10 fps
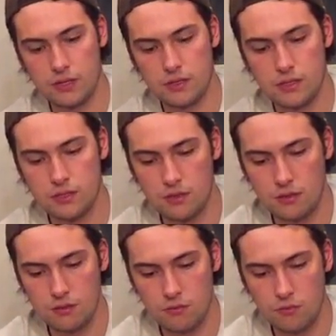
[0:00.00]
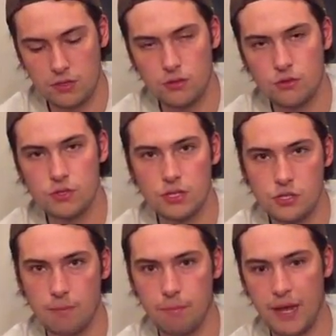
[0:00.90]
is when you use the
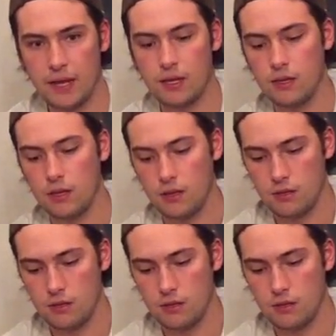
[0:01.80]
jump pack,